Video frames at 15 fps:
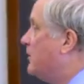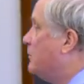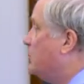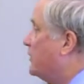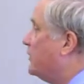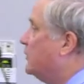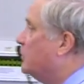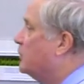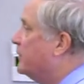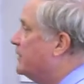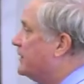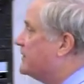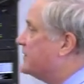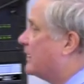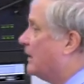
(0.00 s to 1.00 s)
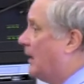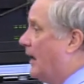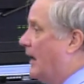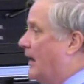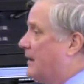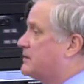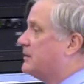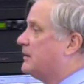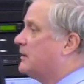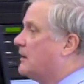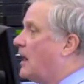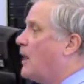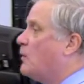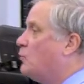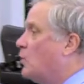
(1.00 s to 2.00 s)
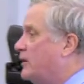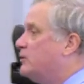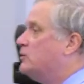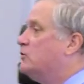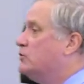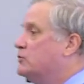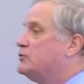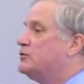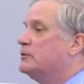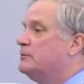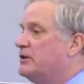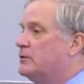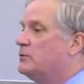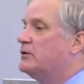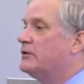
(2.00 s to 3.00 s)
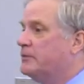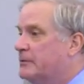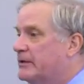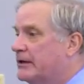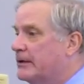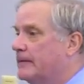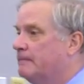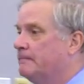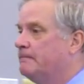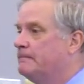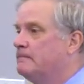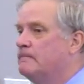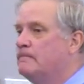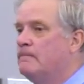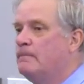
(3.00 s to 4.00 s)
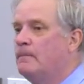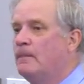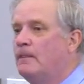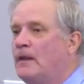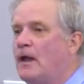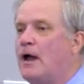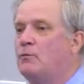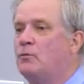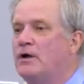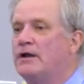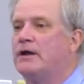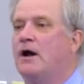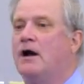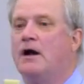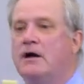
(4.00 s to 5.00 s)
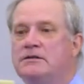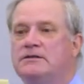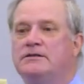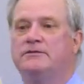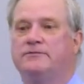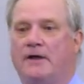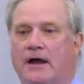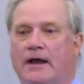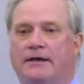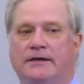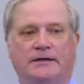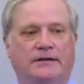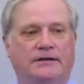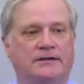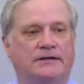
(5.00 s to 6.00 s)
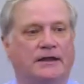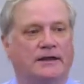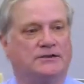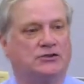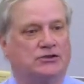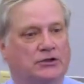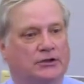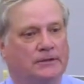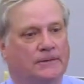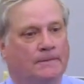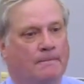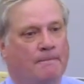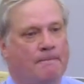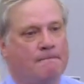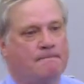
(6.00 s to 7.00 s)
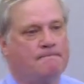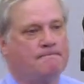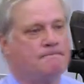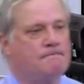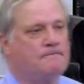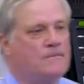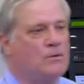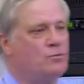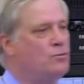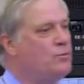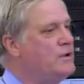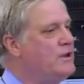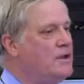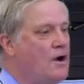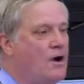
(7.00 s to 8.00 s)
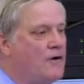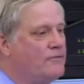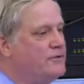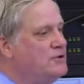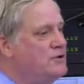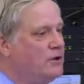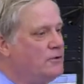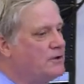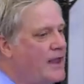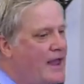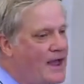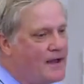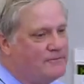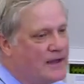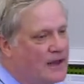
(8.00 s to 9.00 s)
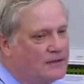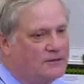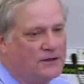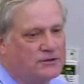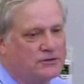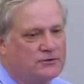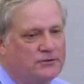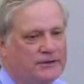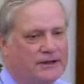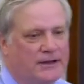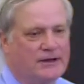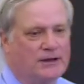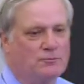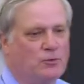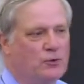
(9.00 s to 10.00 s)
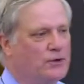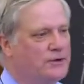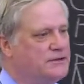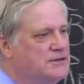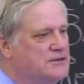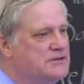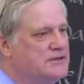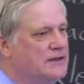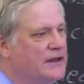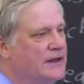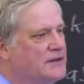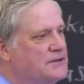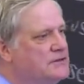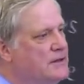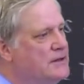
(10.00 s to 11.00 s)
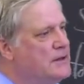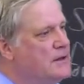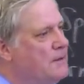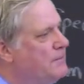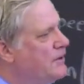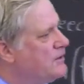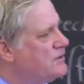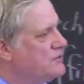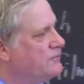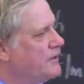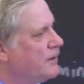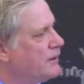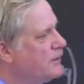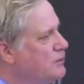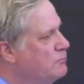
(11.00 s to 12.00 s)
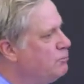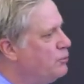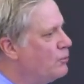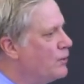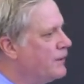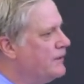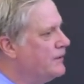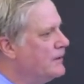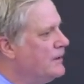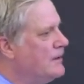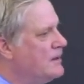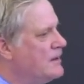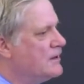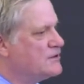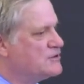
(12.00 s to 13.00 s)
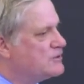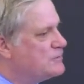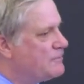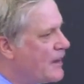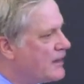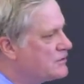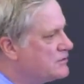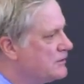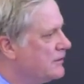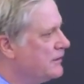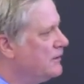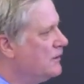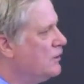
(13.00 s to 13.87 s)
be with you in this class. I want you to be with me. I want undivided attention. We often don't have that luxury anymore these days, but it's very important, especially